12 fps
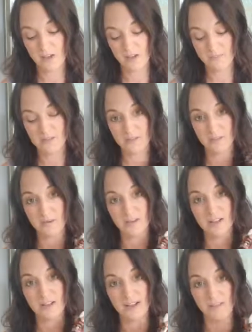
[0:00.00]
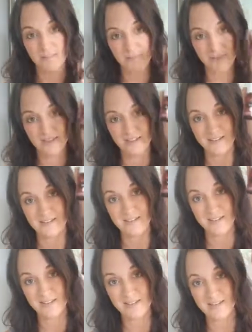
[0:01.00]
So yeah, this
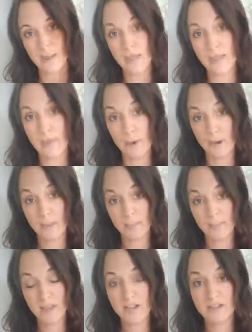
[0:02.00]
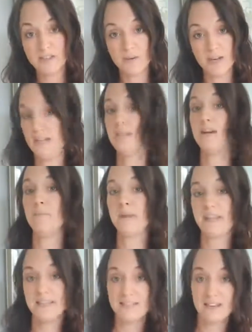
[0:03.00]
is the bomb. So anytime my
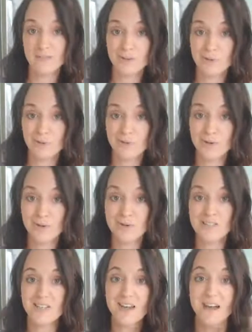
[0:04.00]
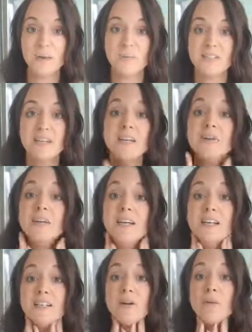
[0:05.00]
kids have a sore throat, I will dilute
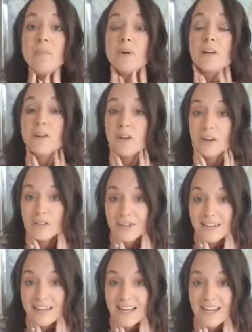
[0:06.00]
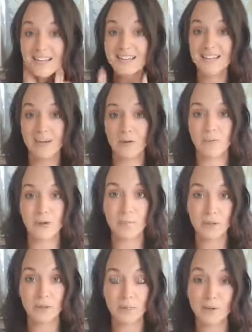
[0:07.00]
it, I'll put it along their glands, I will rub it
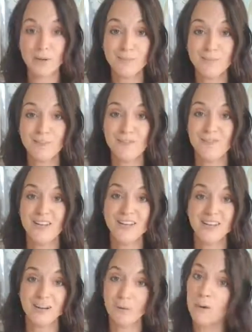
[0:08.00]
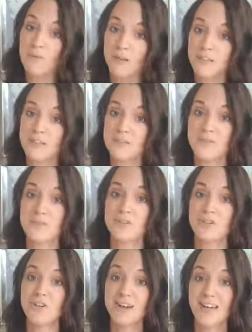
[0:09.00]
on the bottoms of their feet, and I'll run the
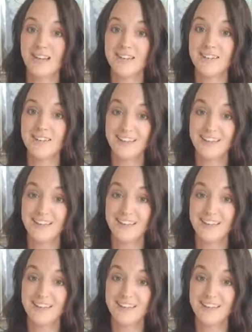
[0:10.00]
diffuser, and